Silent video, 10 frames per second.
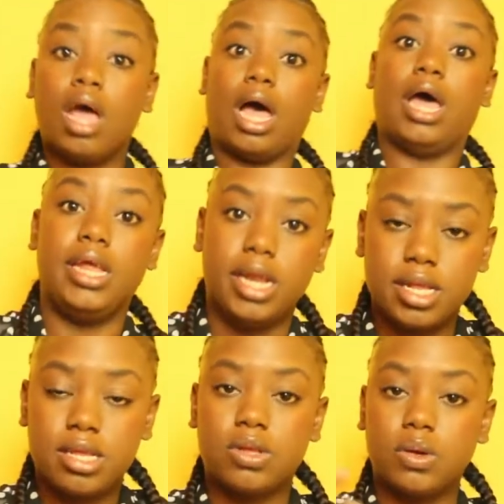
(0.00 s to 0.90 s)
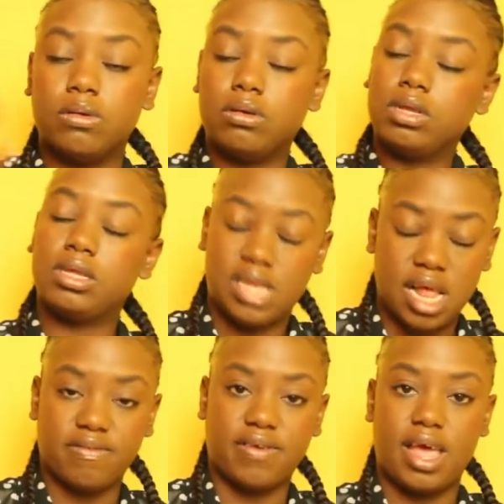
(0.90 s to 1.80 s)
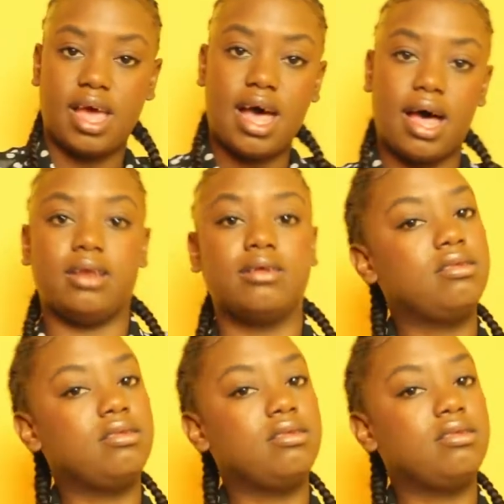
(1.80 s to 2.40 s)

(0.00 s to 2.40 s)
I need it. So, self-care and